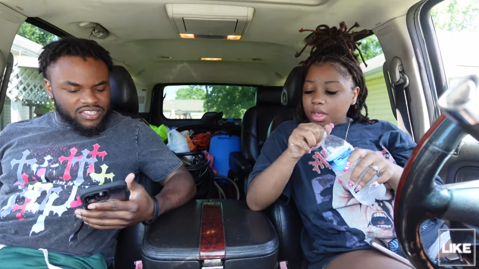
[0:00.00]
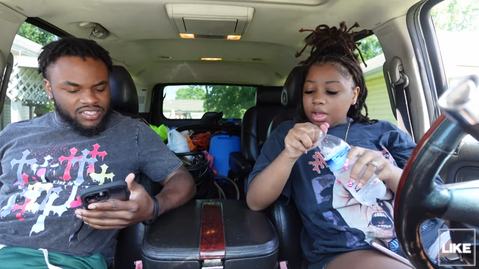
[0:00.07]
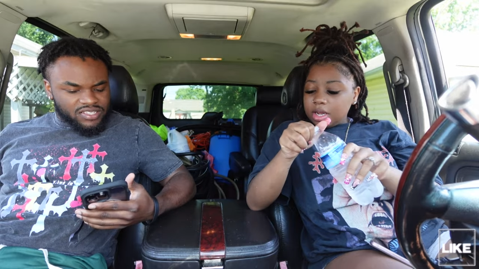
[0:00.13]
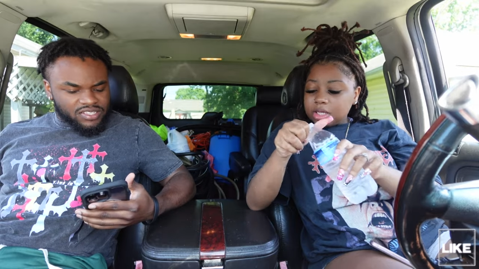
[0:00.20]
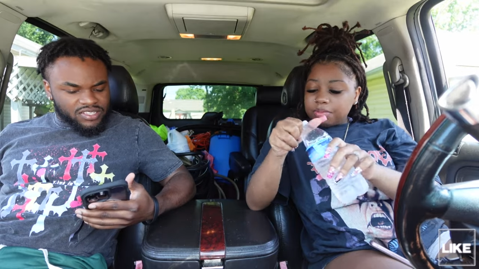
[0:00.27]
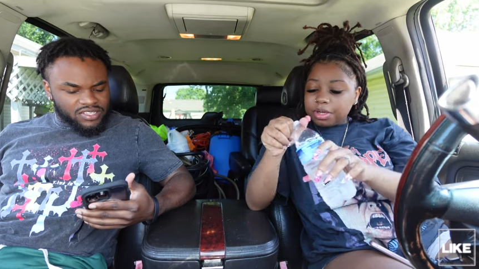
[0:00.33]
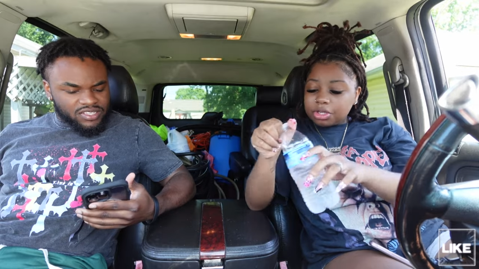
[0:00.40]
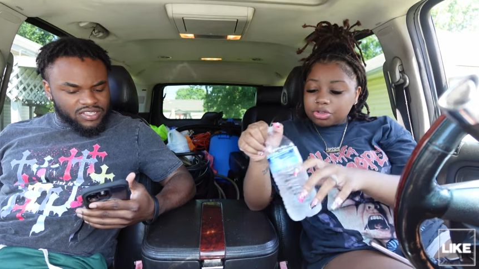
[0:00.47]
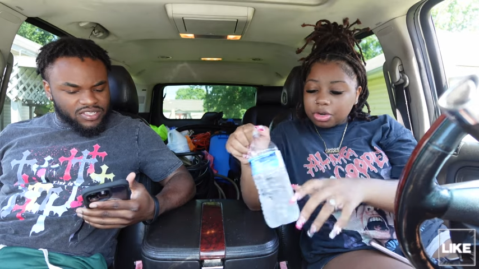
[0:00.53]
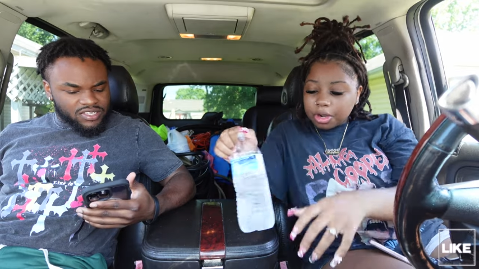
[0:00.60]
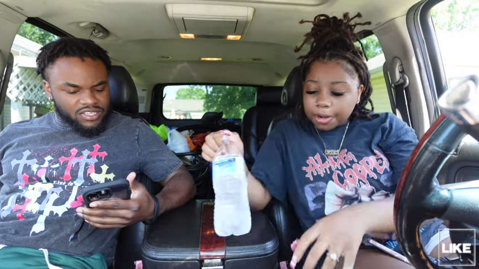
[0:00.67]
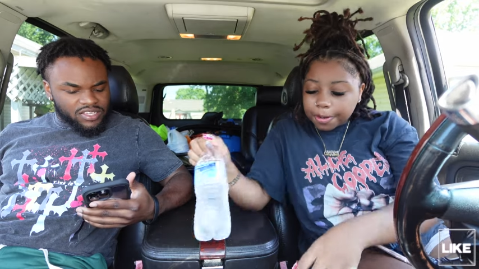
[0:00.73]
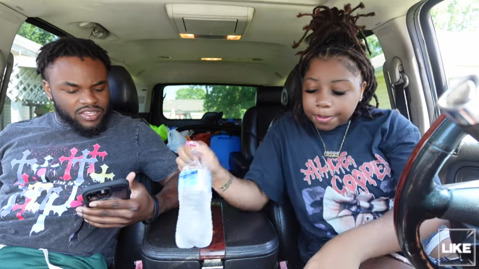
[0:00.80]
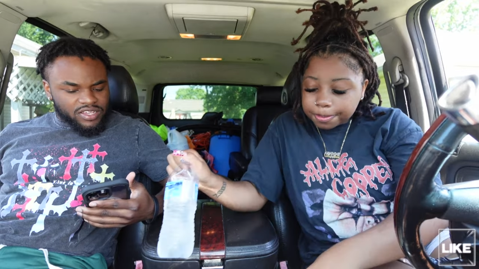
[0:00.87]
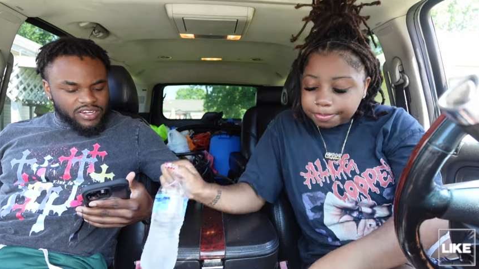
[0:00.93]
Speaker 1: This big
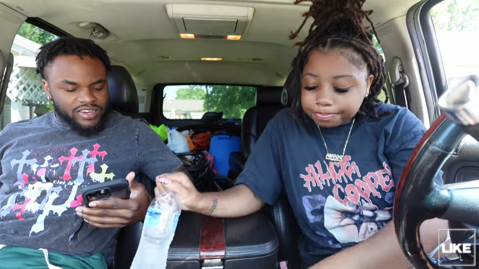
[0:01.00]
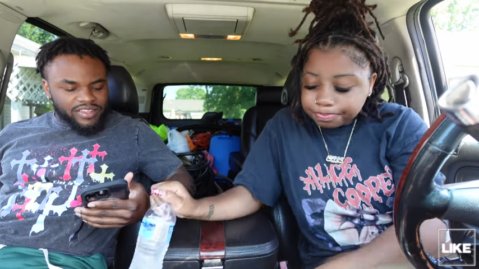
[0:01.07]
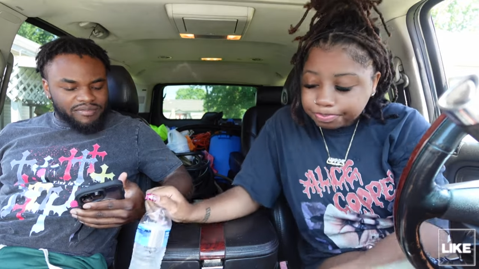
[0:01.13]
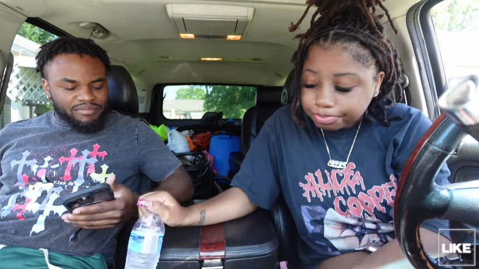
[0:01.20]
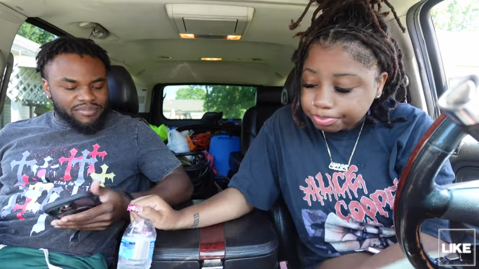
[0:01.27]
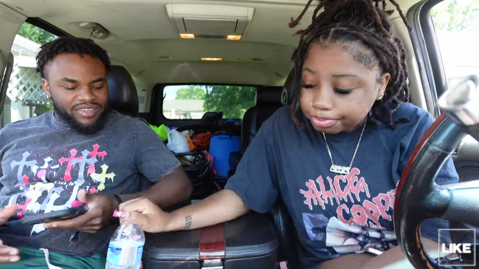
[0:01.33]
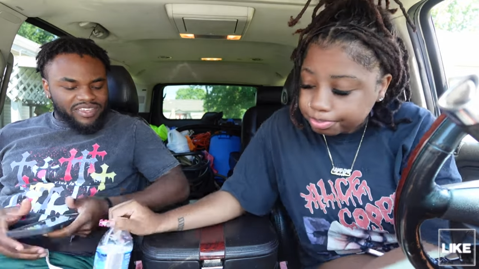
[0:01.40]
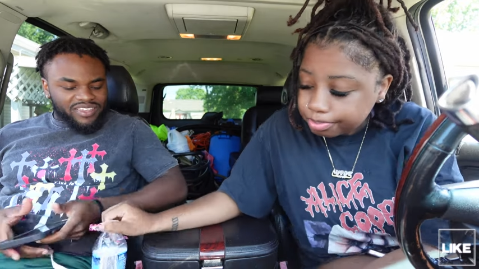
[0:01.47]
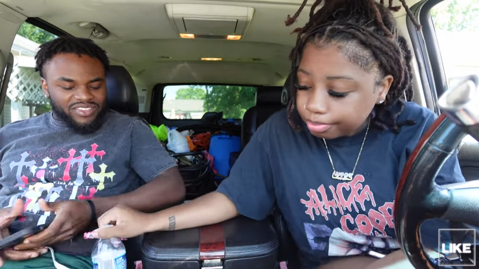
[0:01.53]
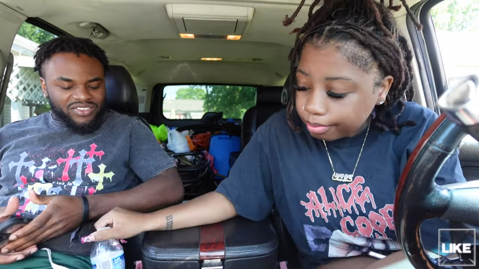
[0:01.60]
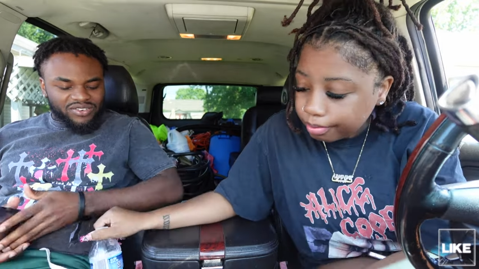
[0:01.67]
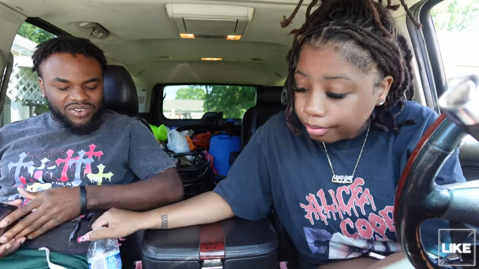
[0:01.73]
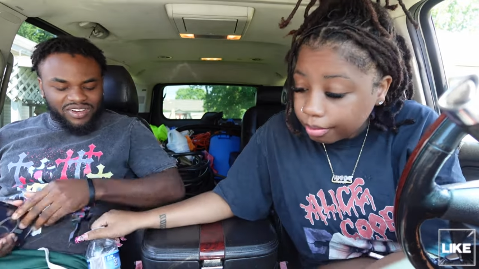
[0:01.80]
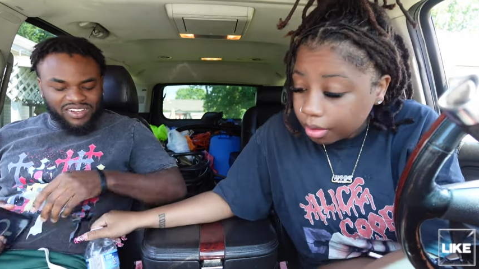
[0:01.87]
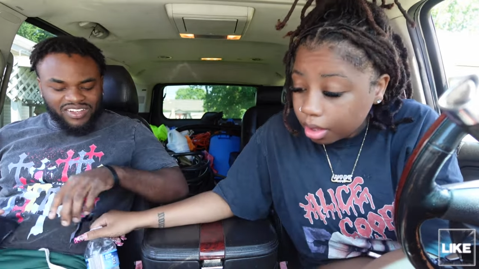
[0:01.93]
truck.
Speaker 2: This big
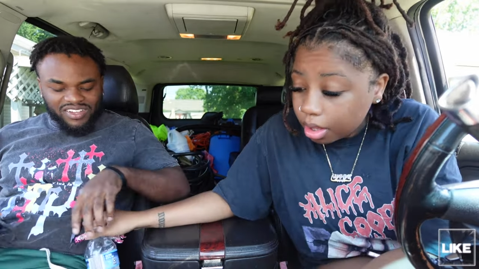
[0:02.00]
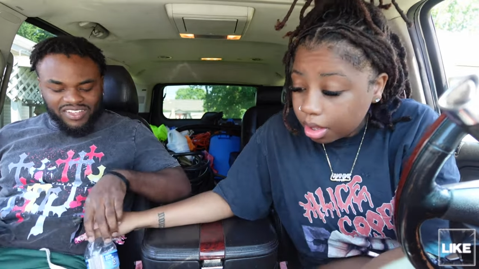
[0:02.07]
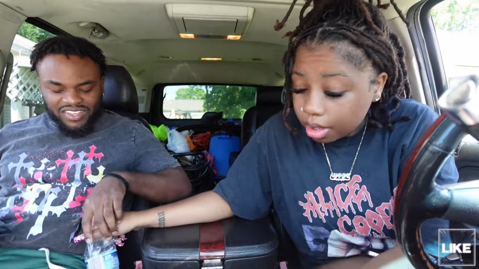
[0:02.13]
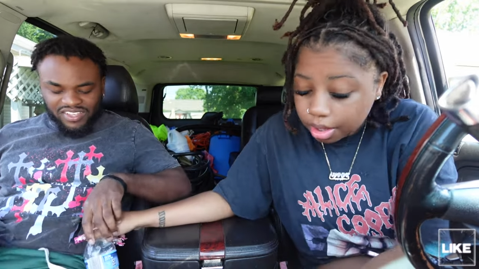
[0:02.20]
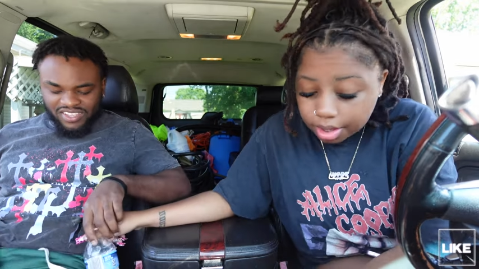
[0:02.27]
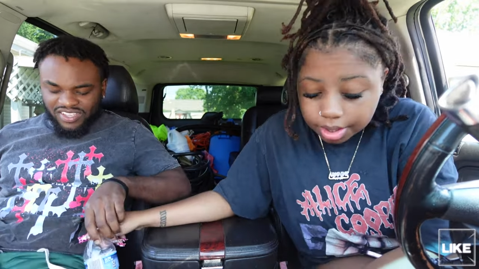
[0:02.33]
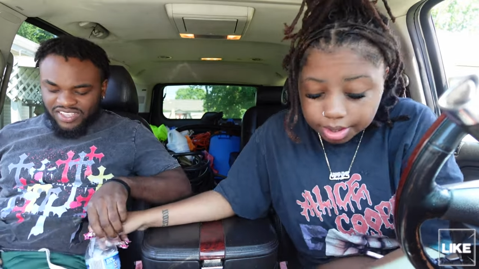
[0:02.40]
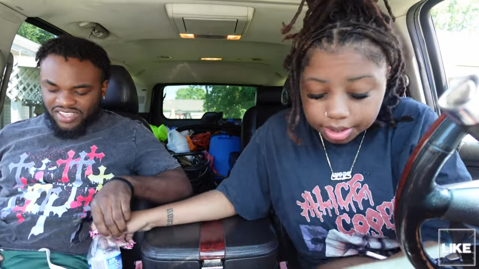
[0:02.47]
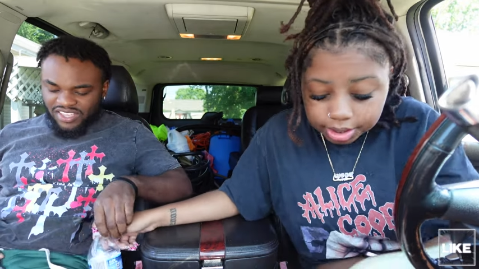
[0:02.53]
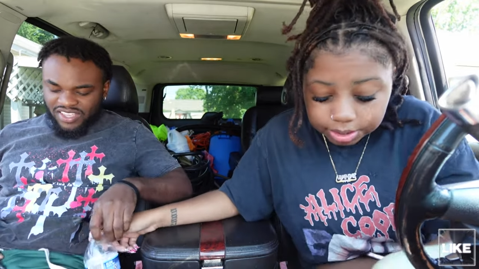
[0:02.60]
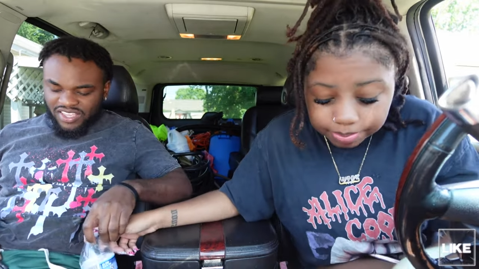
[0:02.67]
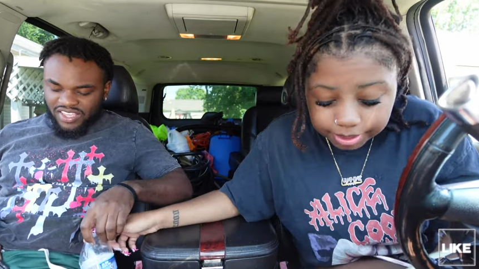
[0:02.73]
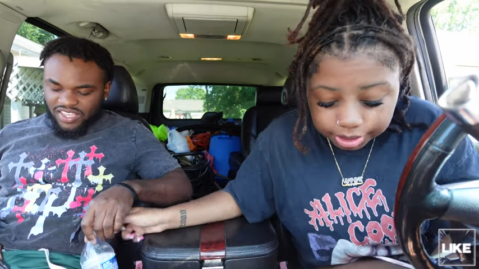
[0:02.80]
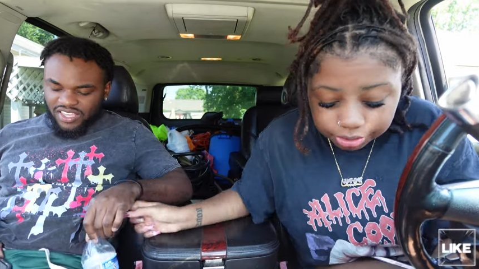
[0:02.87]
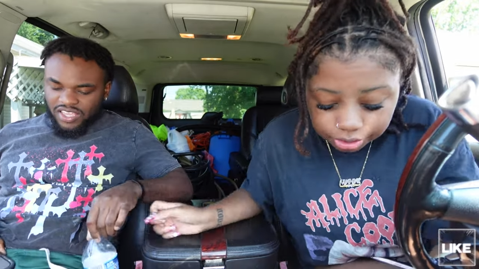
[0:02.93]
truck.
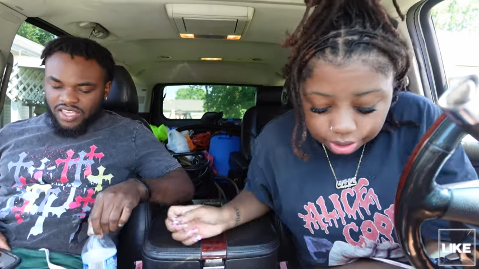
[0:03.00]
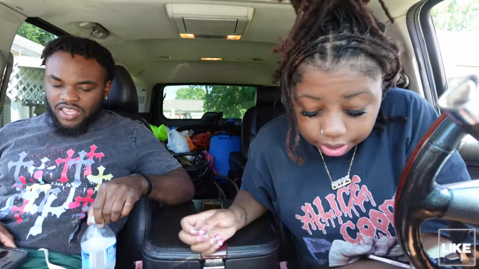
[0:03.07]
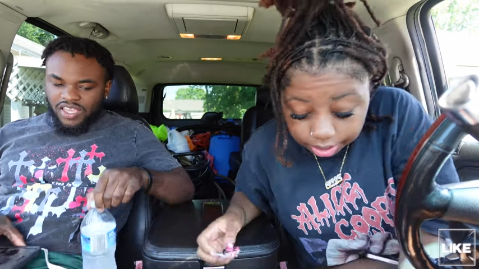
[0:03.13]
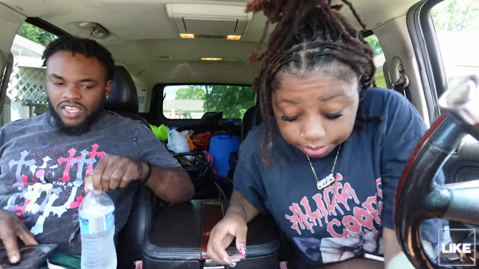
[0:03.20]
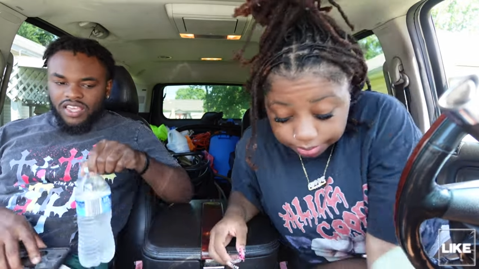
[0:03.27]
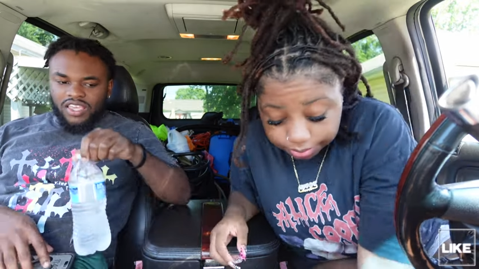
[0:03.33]
Speaker 1: This big truck.